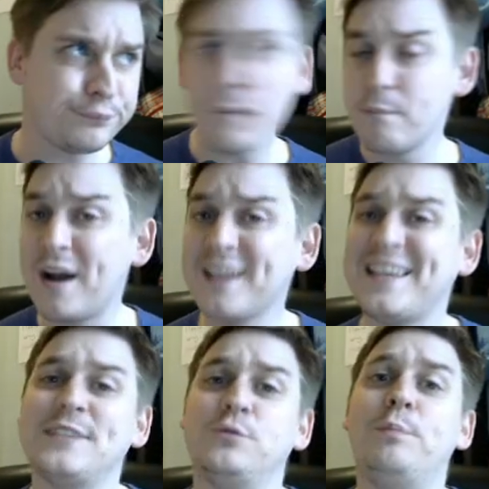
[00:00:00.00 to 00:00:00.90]
My
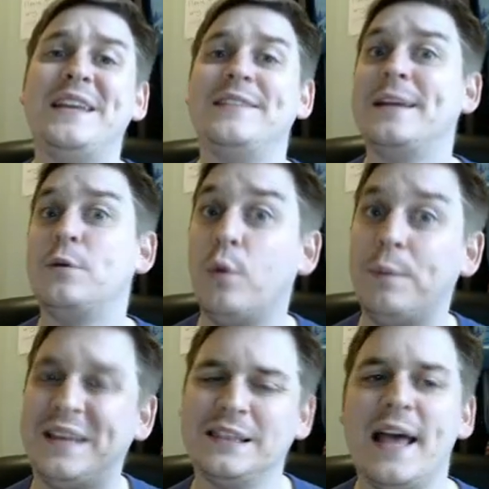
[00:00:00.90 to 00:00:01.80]
guess would be that it will be
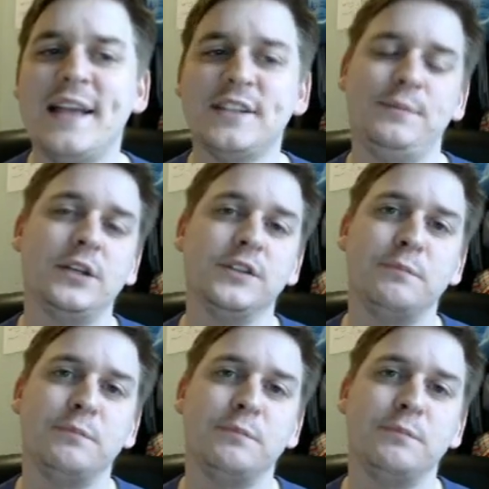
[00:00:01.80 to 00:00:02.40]
less because